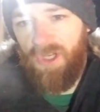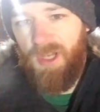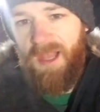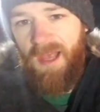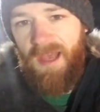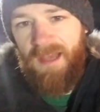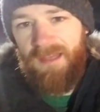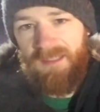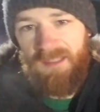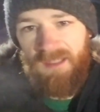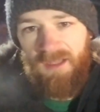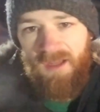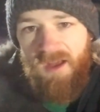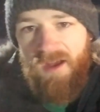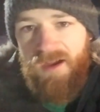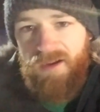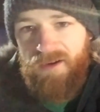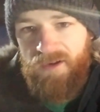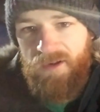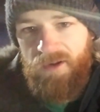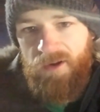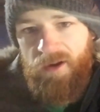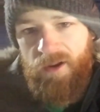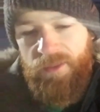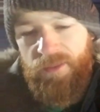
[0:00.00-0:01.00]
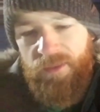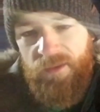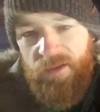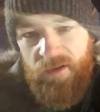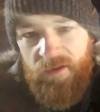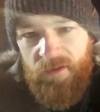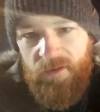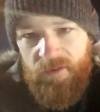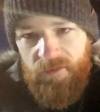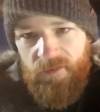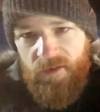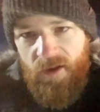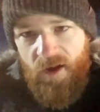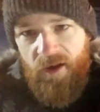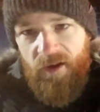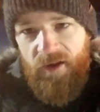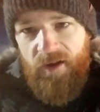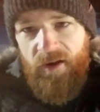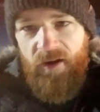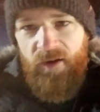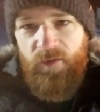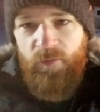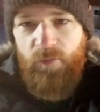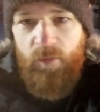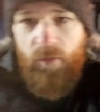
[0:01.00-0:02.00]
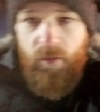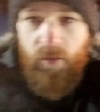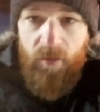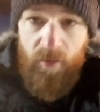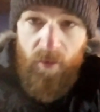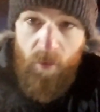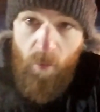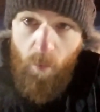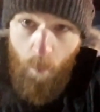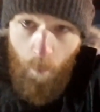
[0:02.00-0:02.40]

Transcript: last longer, I think, knock on wood.